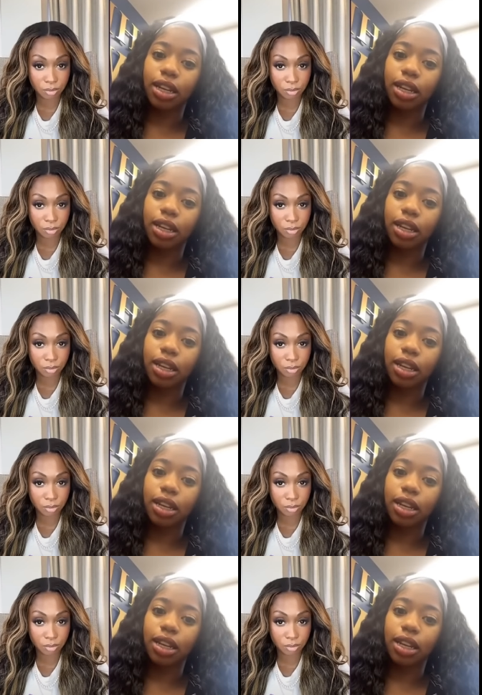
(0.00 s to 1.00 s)

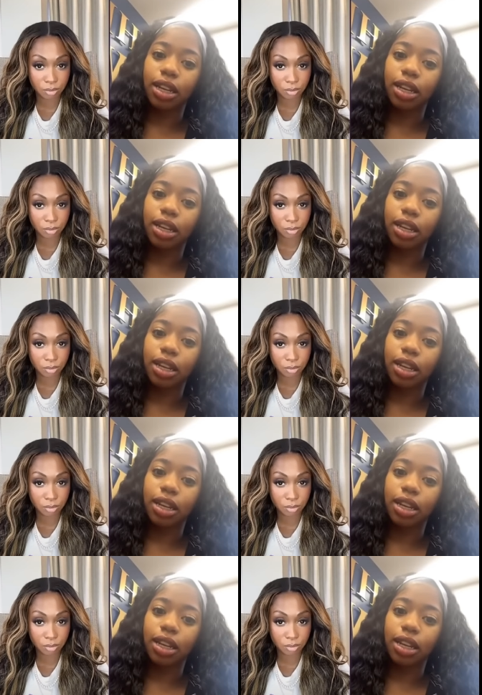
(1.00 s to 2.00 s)

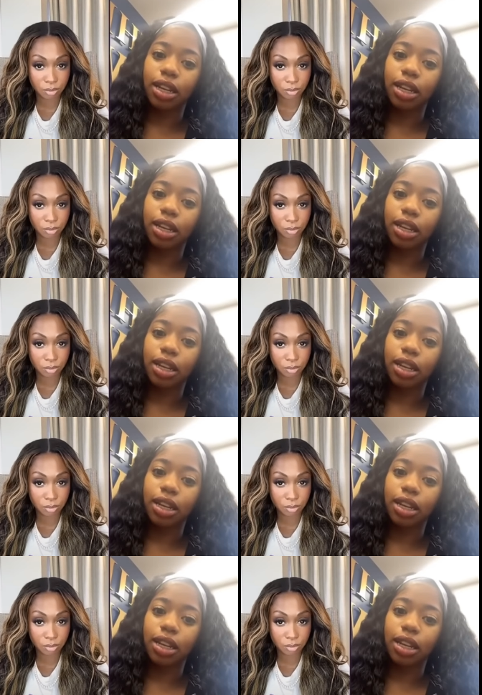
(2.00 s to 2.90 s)
(silence)